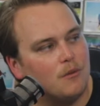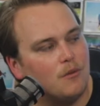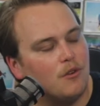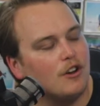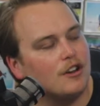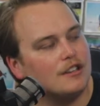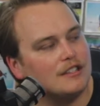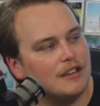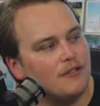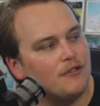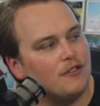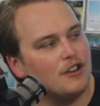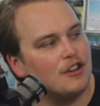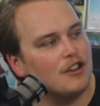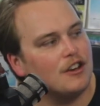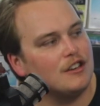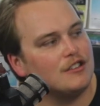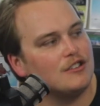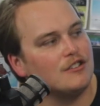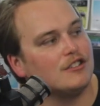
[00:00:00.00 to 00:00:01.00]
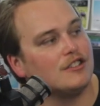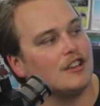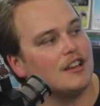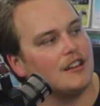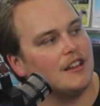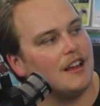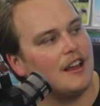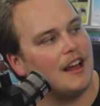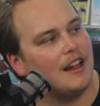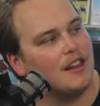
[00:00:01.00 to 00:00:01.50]
Whereas if you're gonna do something
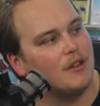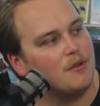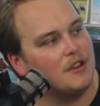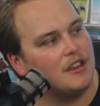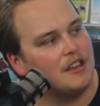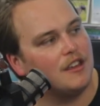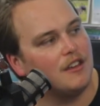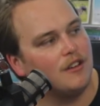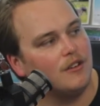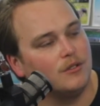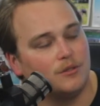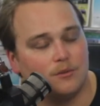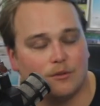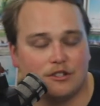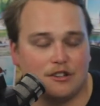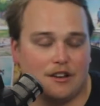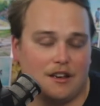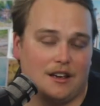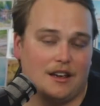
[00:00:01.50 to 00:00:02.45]
like Halloween Kills, which